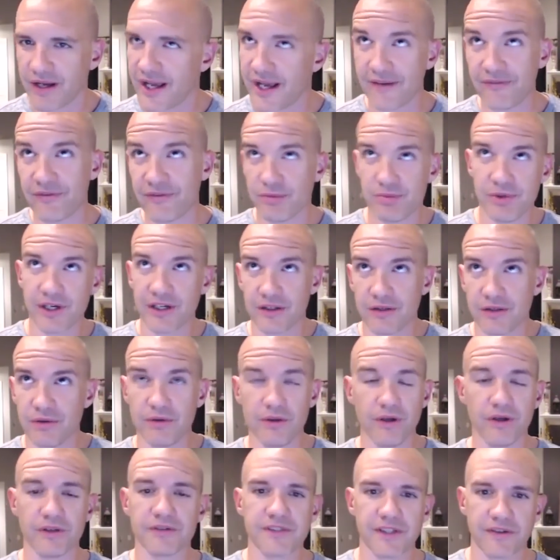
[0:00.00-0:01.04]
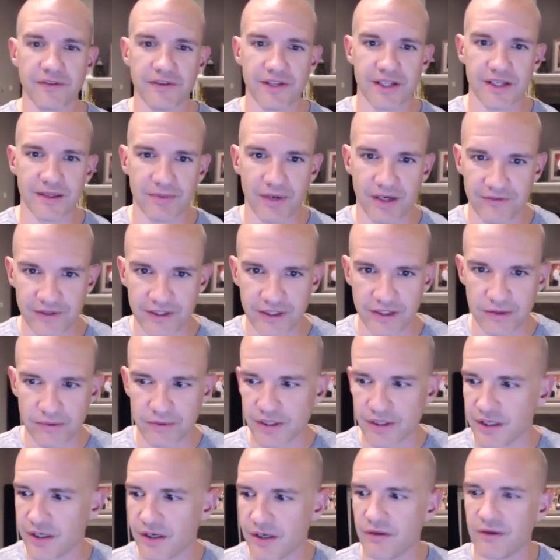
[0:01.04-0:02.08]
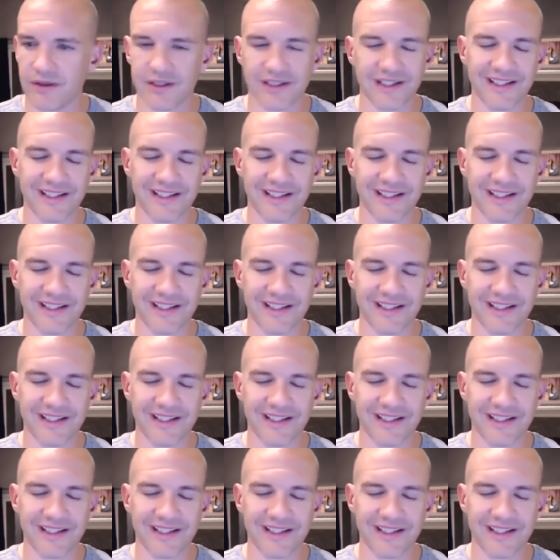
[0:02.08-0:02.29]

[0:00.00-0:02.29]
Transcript: everybody who knows everything about video will go,